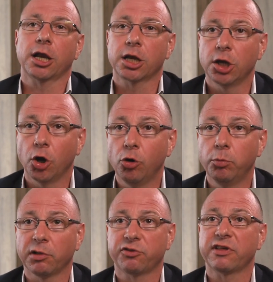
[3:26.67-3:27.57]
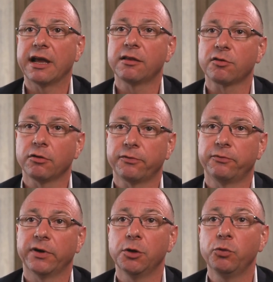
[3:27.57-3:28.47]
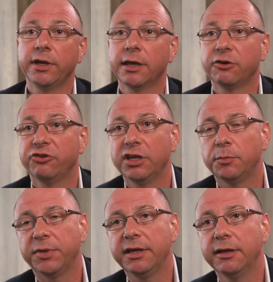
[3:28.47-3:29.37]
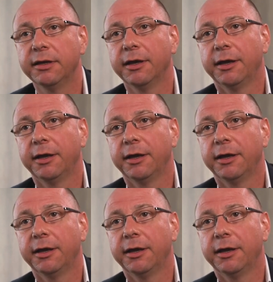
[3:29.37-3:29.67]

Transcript: global sense of Wallonia and GDP,